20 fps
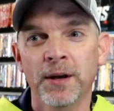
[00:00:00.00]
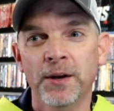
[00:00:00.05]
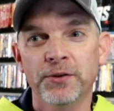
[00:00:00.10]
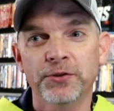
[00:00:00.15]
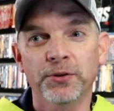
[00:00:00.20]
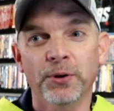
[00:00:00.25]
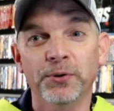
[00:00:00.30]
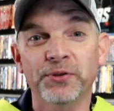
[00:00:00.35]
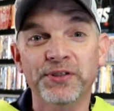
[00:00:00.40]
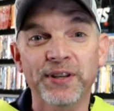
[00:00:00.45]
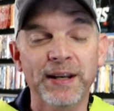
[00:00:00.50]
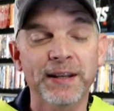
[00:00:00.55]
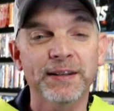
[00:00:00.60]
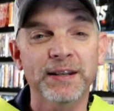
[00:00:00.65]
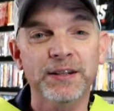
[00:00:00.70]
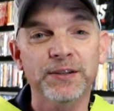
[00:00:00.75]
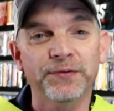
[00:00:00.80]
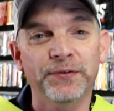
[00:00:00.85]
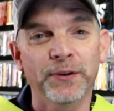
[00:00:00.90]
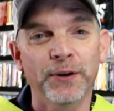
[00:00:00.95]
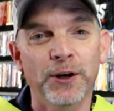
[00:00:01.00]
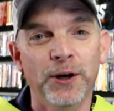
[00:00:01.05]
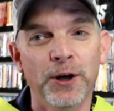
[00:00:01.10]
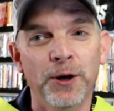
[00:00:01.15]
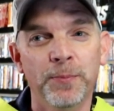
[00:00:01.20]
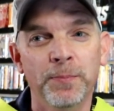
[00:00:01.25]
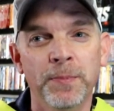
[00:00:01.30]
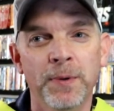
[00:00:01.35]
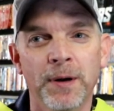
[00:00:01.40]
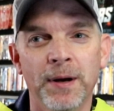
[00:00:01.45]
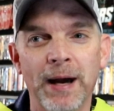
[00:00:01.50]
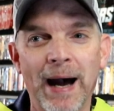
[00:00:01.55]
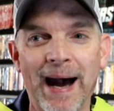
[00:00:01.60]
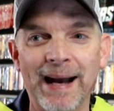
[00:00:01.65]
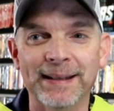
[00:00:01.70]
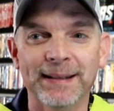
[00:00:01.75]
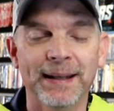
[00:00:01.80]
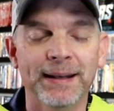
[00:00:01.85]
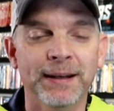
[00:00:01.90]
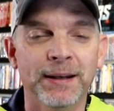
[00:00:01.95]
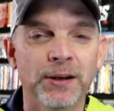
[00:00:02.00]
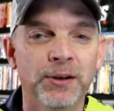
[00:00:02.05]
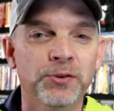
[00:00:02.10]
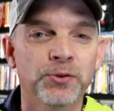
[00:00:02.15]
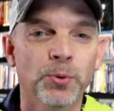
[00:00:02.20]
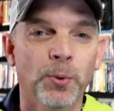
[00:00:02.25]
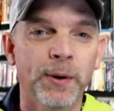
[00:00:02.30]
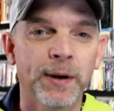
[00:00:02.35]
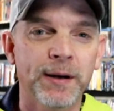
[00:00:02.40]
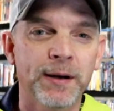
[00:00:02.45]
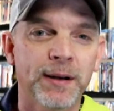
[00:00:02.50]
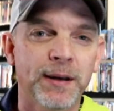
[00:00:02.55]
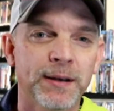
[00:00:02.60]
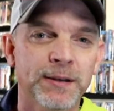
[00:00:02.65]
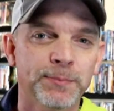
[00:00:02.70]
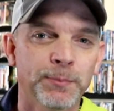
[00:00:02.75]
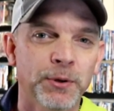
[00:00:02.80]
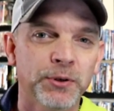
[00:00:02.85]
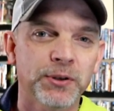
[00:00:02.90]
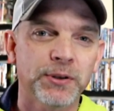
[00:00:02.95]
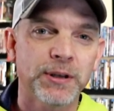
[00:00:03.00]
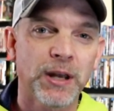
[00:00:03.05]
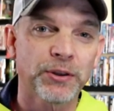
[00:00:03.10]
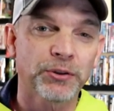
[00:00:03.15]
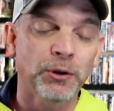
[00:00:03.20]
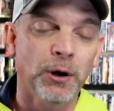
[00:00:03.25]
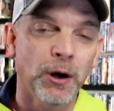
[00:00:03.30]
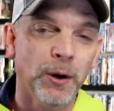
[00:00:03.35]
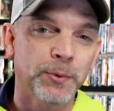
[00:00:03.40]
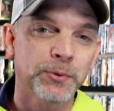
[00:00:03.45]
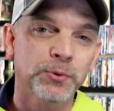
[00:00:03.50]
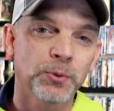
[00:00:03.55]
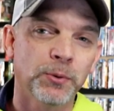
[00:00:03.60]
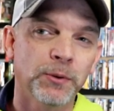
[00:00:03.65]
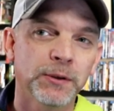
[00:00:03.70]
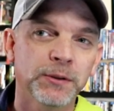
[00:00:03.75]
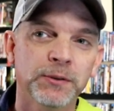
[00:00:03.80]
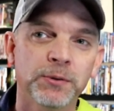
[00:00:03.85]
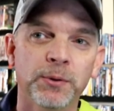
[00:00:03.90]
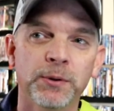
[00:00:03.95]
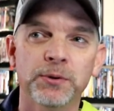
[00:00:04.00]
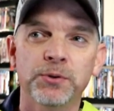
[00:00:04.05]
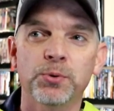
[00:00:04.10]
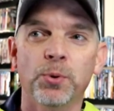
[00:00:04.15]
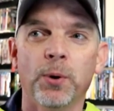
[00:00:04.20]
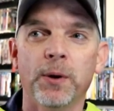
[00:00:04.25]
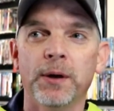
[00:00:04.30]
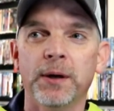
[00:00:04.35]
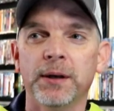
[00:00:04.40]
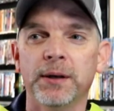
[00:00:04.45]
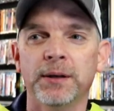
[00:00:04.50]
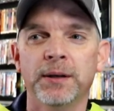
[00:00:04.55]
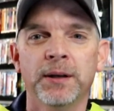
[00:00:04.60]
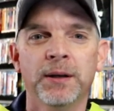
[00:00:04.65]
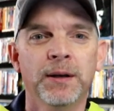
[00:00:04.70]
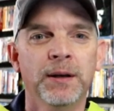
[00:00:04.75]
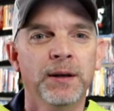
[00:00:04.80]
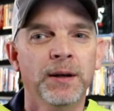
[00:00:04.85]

So seeing this film, I didn't enjoy it as much as I thought I was going to enjoy it.